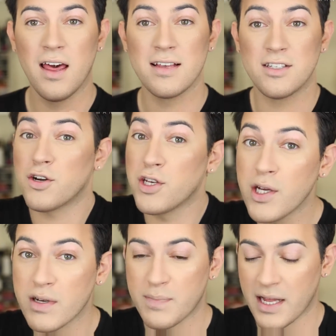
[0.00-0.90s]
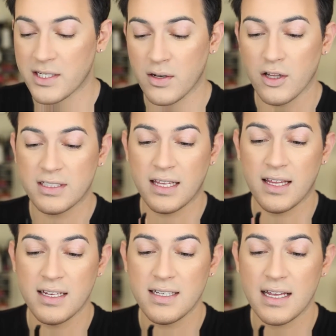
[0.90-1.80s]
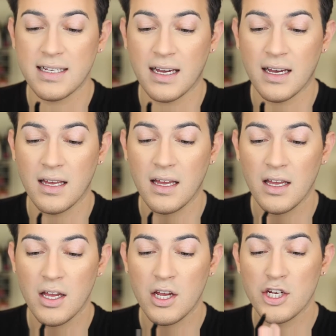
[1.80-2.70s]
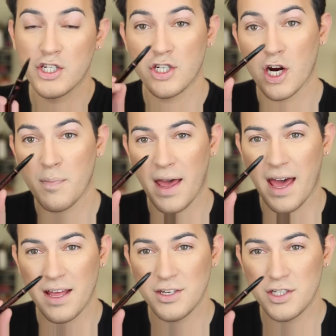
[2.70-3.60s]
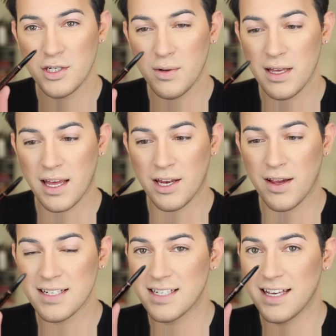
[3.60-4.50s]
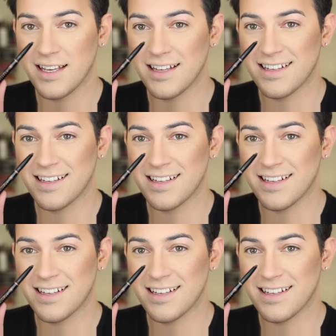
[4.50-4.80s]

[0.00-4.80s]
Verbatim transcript: This is their newest pencil. It looks like this. It has like a sharp edge to it. Like, can you guys see?